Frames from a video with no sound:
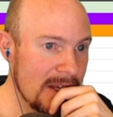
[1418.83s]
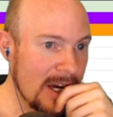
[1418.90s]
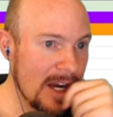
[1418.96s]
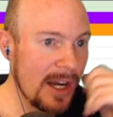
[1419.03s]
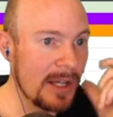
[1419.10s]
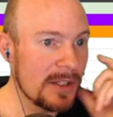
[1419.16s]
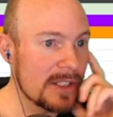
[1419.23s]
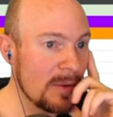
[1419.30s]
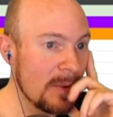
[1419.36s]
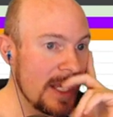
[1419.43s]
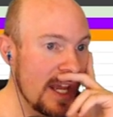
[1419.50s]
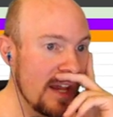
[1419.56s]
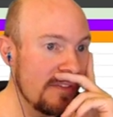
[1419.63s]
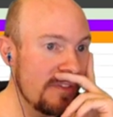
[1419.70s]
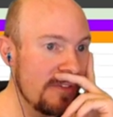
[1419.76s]
All right, so we
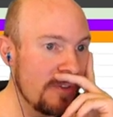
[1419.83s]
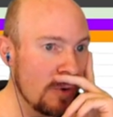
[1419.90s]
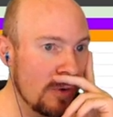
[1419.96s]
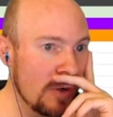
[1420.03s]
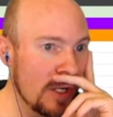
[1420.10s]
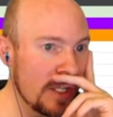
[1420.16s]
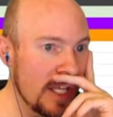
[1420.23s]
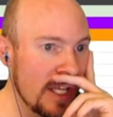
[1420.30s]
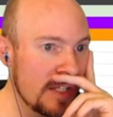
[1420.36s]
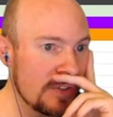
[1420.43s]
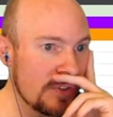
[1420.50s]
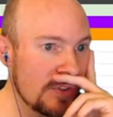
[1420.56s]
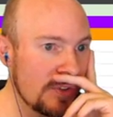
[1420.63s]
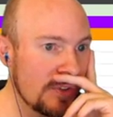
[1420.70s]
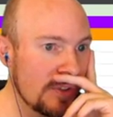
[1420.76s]
have four on
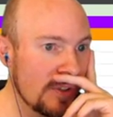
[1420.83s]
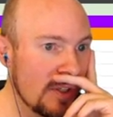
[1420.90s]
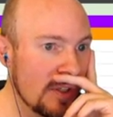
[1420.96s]
S,